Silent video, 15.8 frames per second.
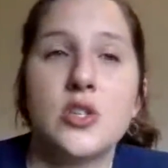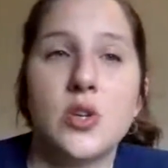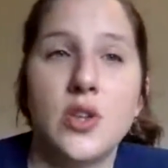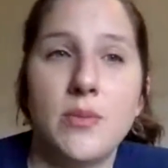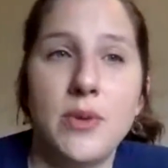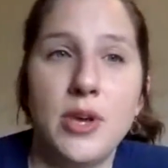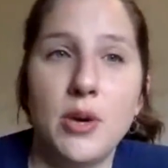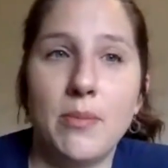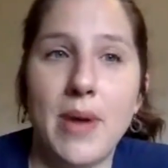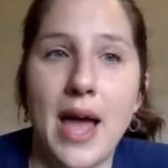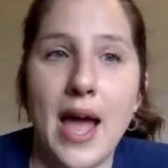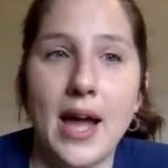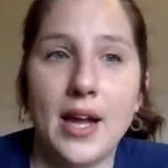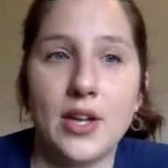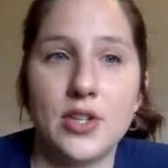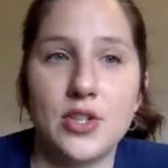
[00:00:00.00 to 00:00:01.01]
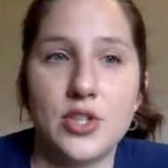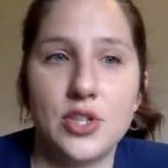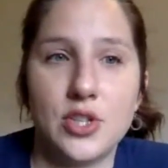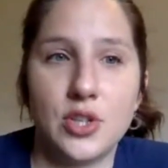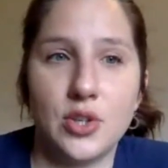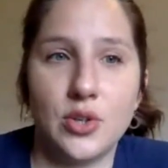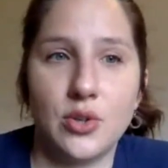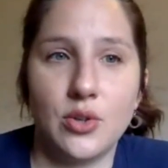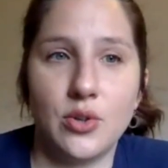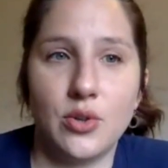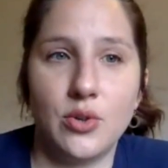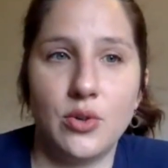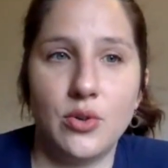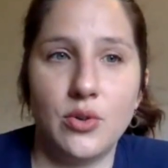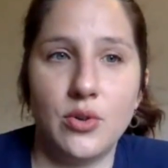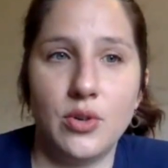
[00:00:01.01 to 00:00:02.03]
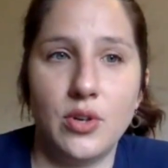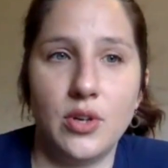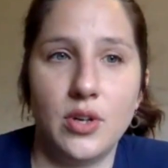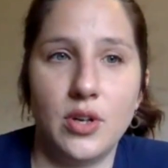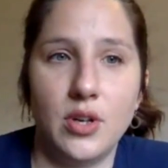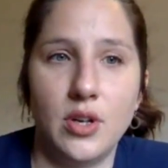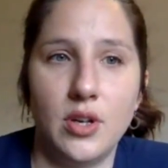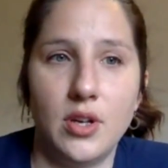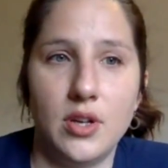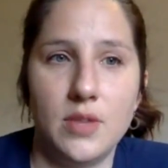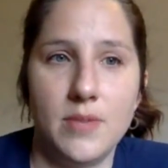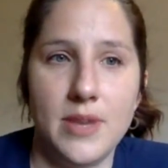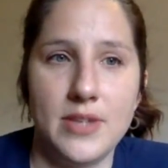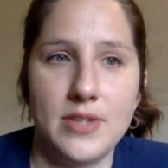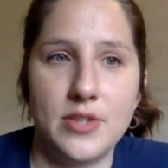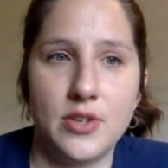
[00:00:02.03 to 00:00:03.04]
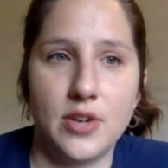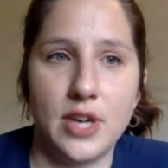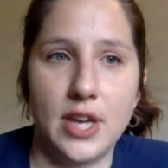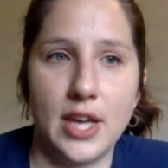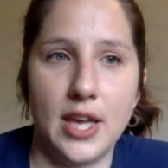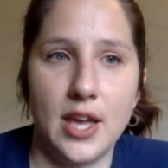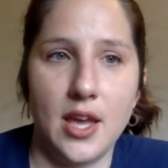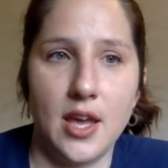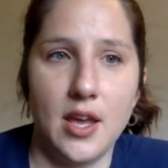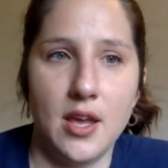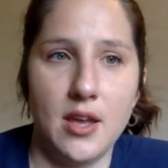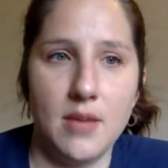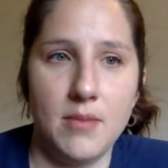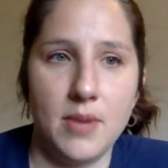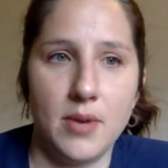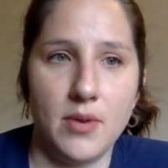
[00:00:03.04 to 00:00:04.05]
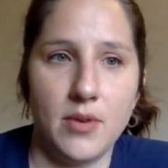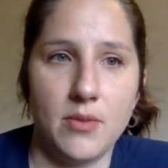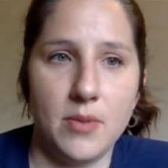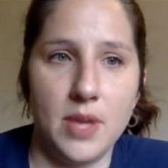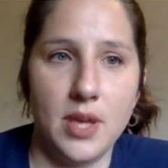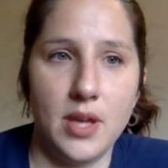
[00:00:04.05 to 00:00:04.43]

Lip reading: me go back to my screen again. Bear with me.